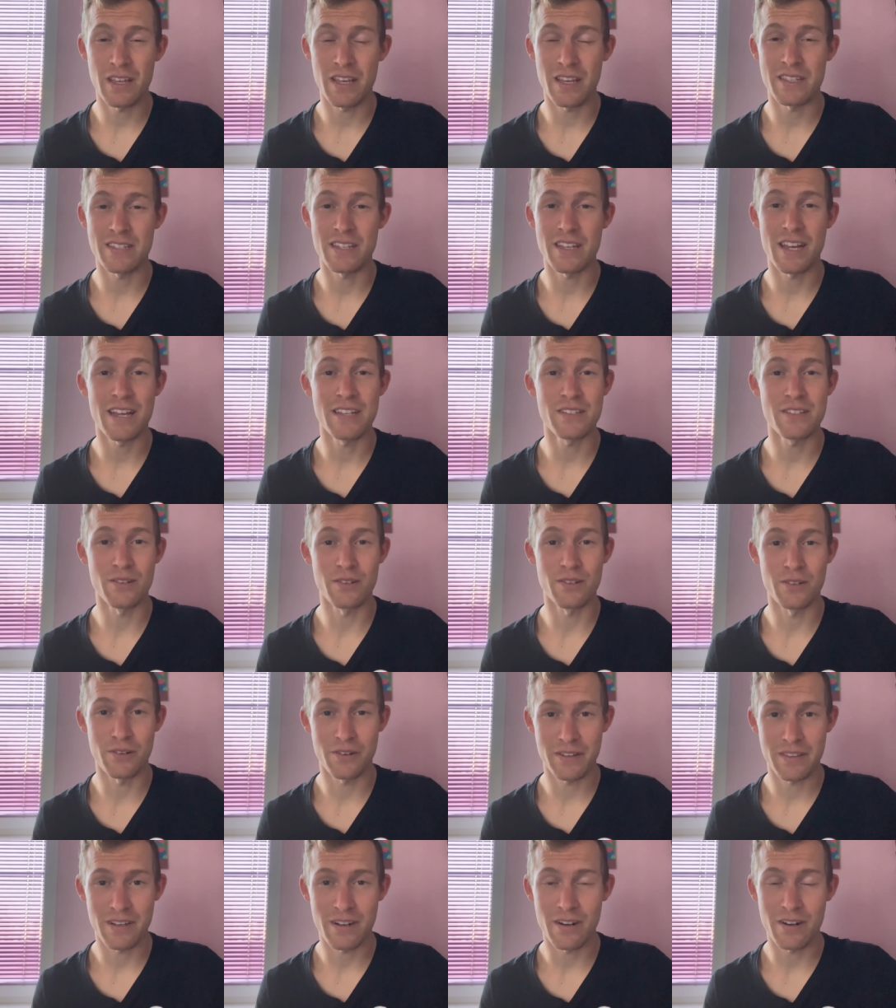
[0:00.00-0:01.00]
case, I had to
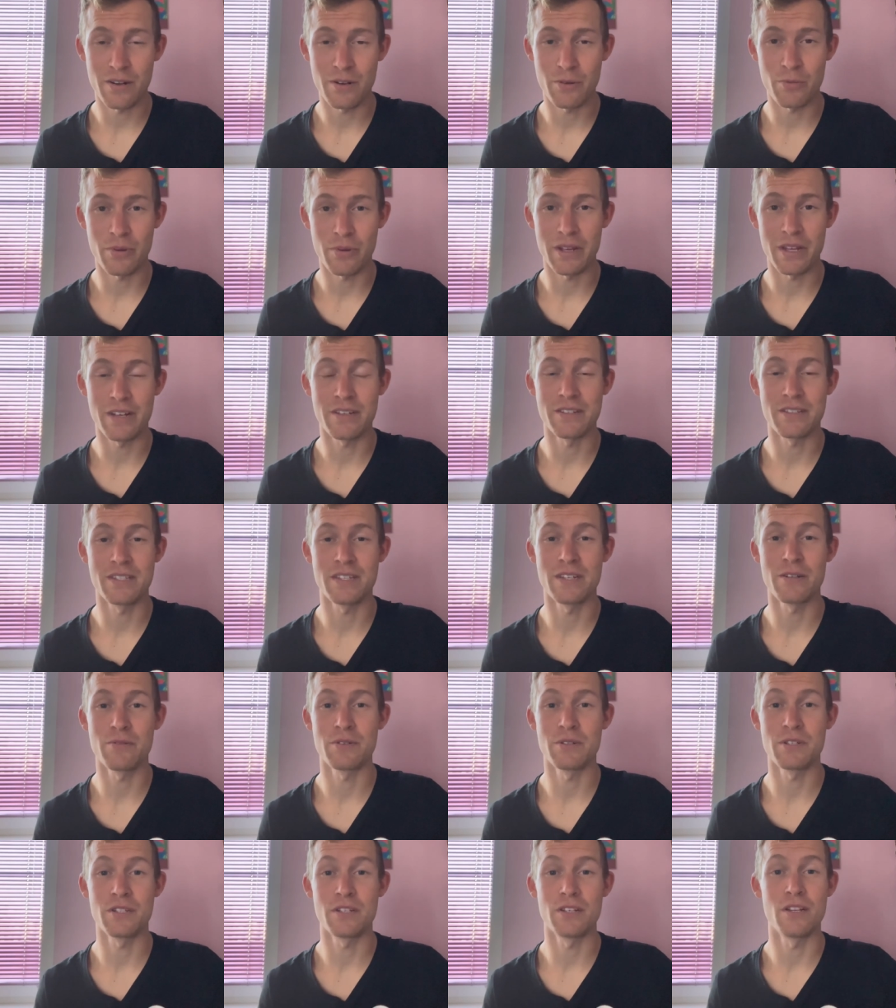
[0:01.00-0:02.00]
learn the hard way because
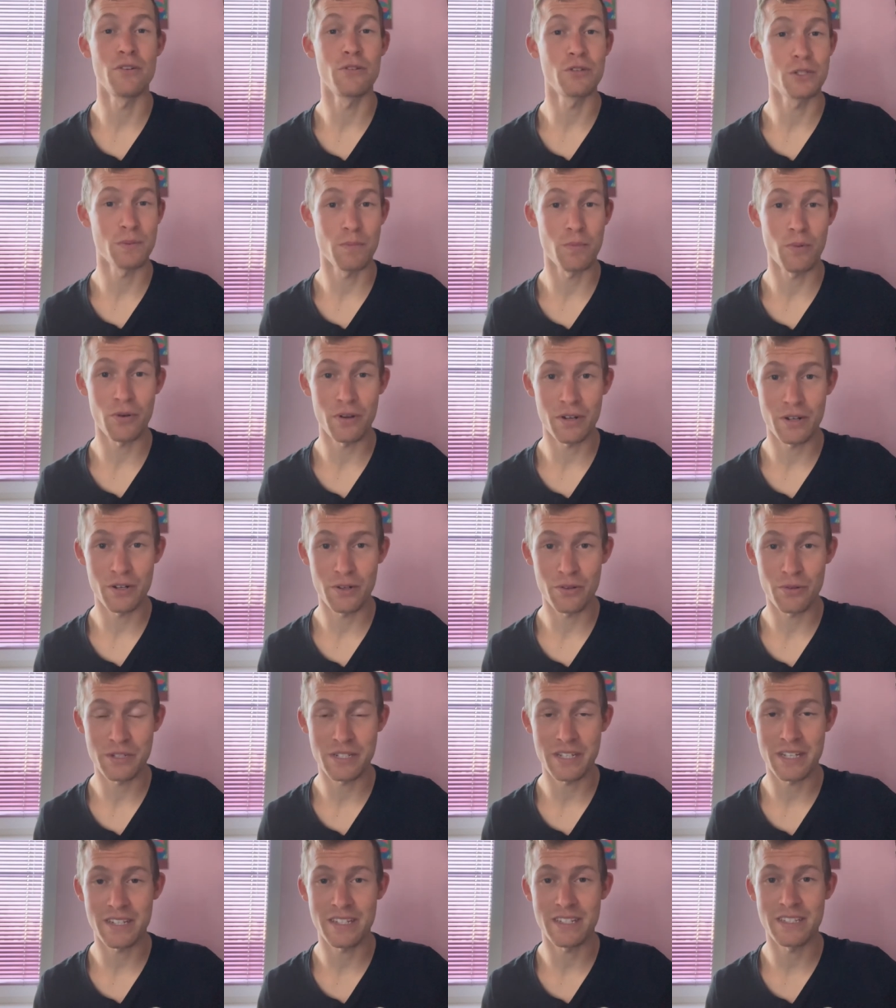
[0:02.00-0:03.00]
there was no sport
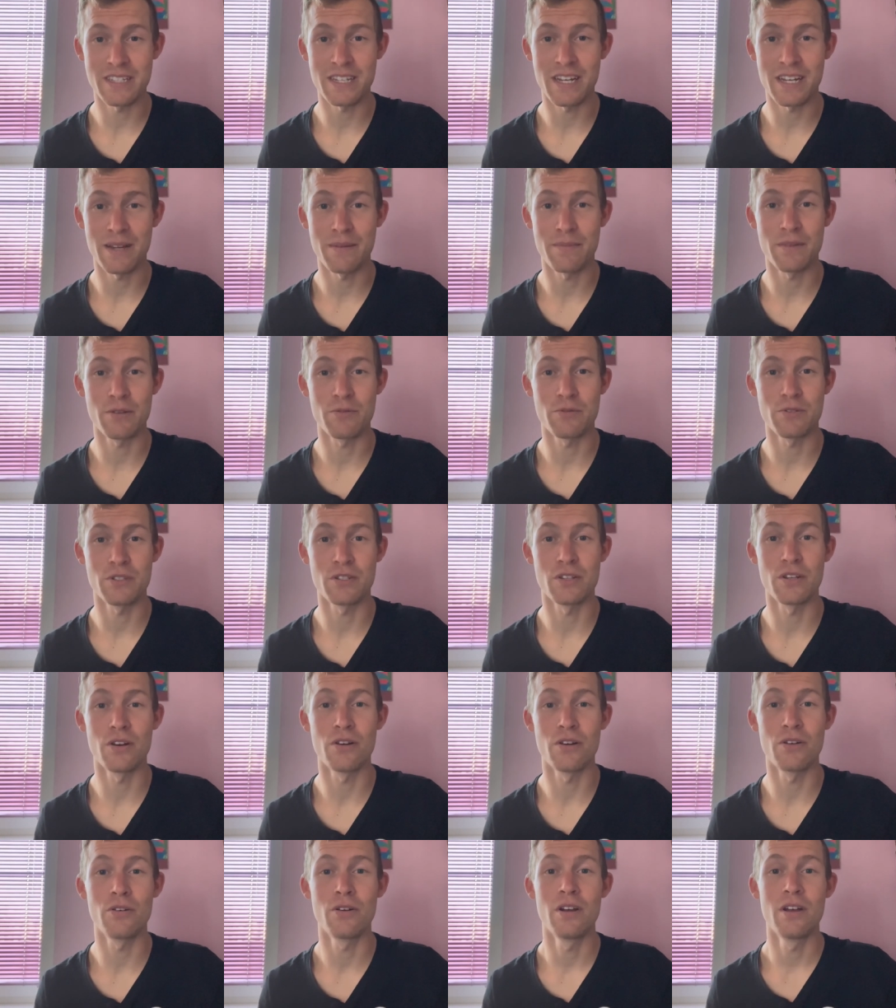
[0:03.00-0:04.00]
endorse at the time. There was
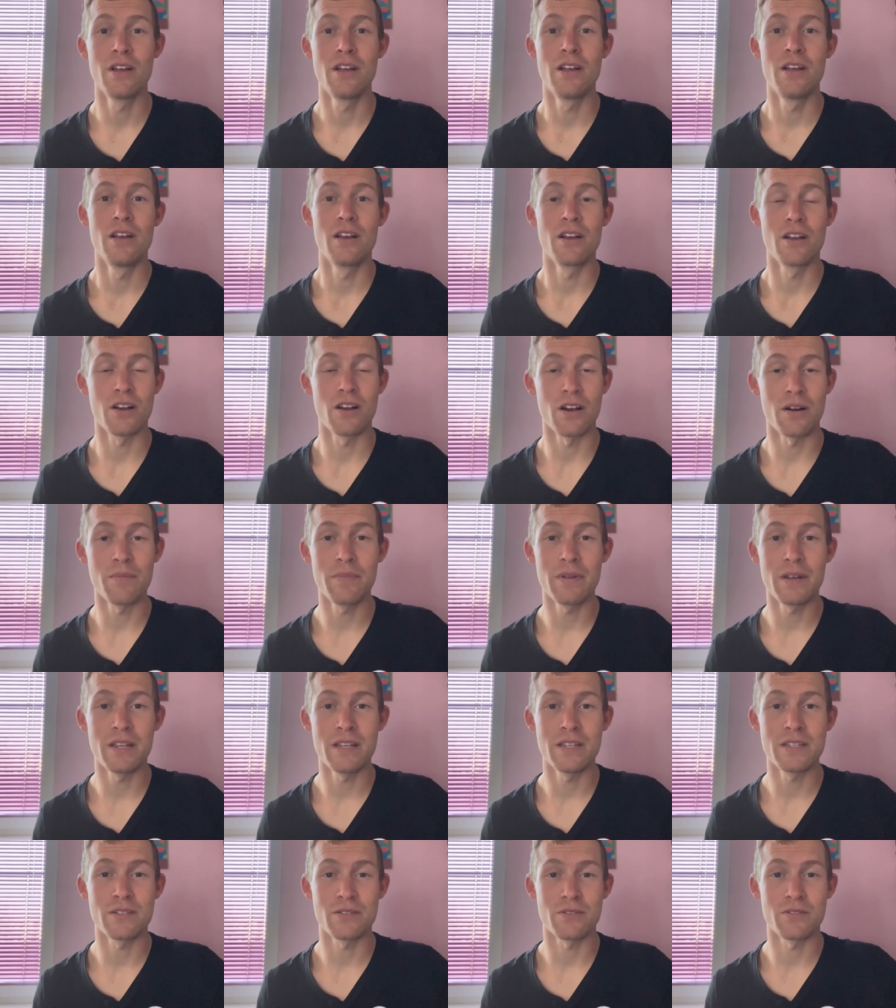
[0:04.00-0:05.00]
no
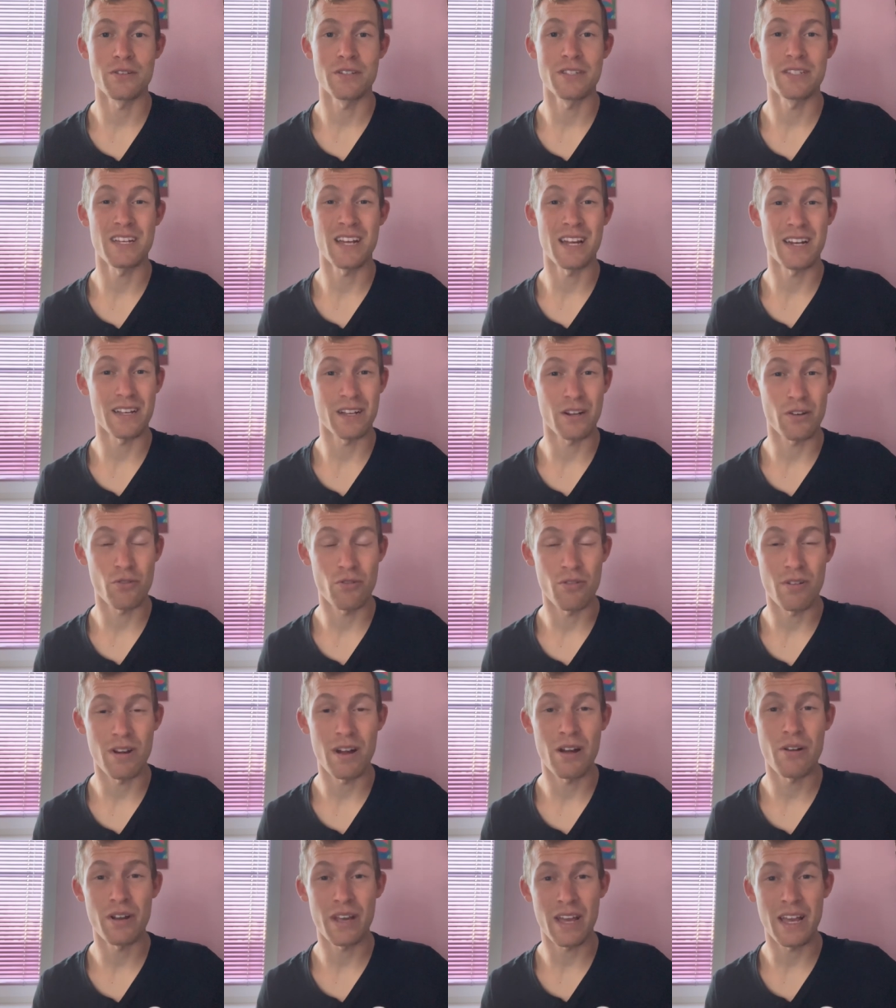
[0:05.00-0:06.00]
companies or this kind of
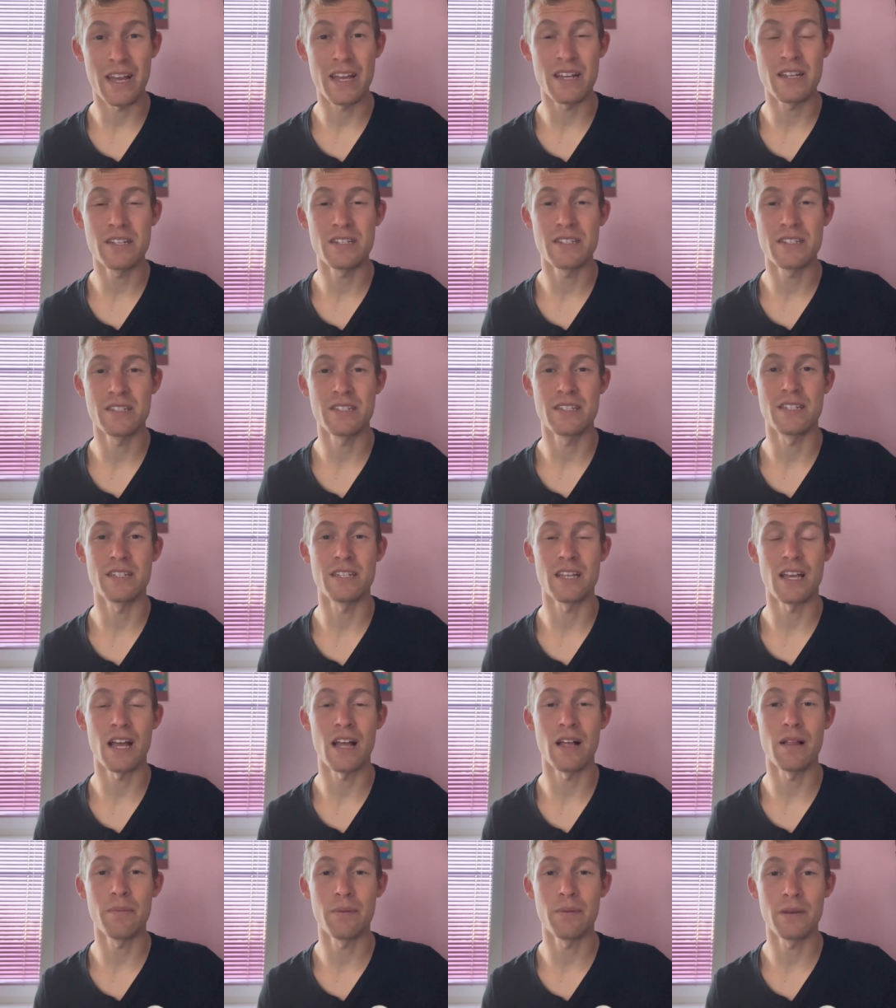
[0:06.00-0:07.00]
crowd agencies
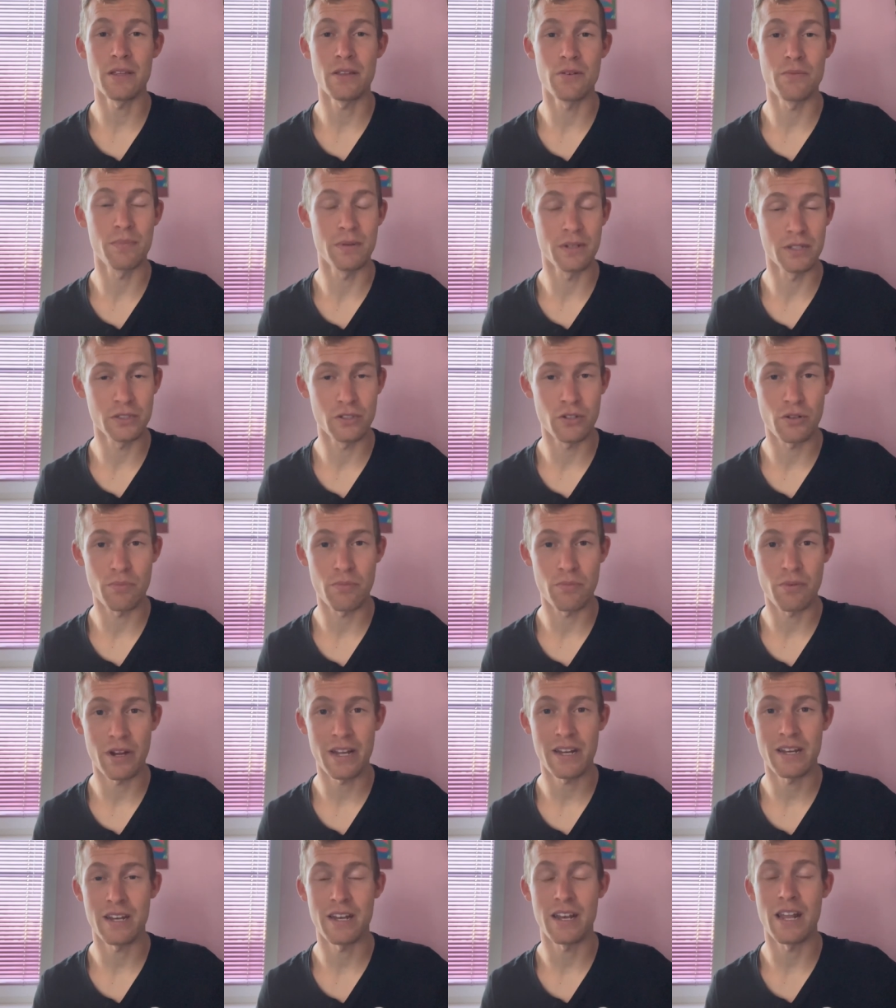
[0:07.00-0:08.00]
helping you build your
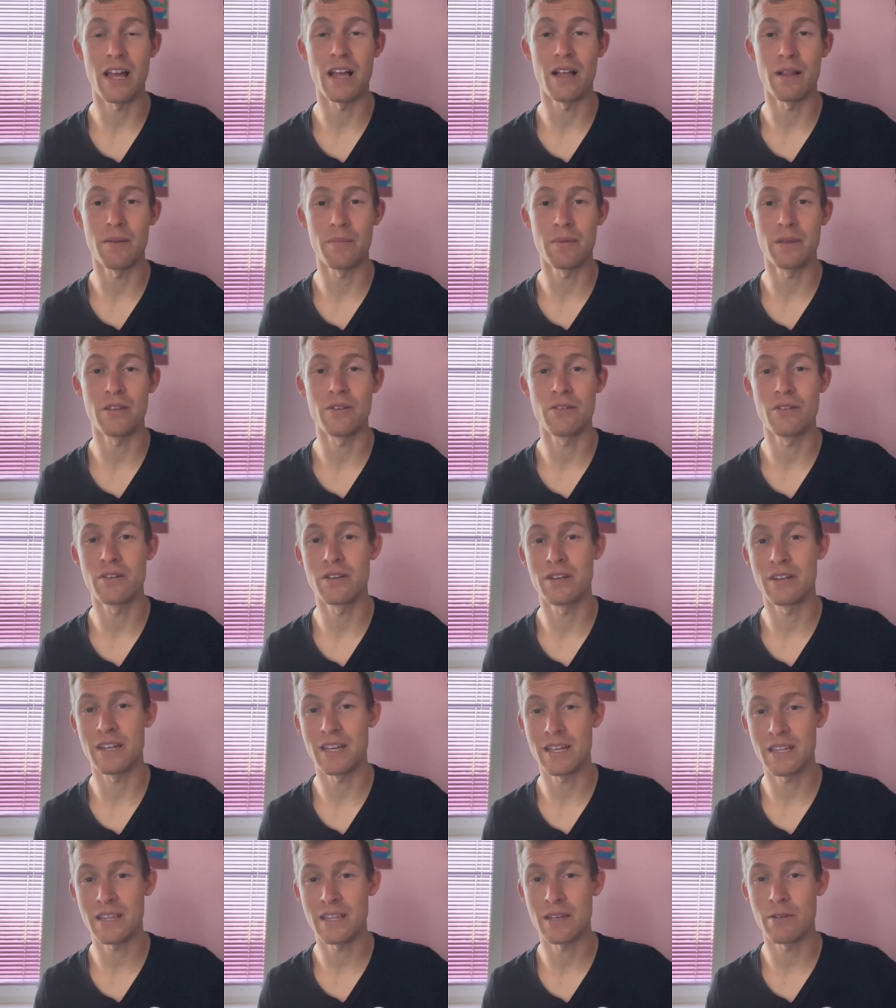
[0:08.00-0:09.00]
brand and helping you
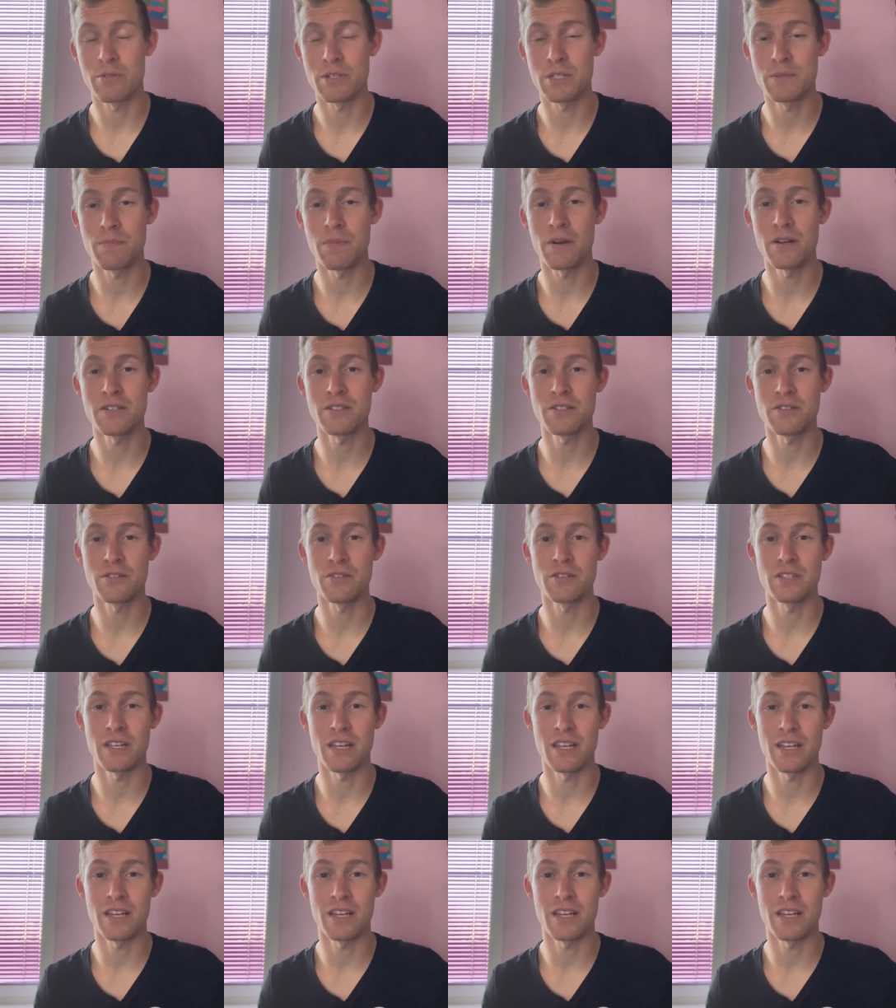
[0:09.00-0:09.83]
connecting with sponsors.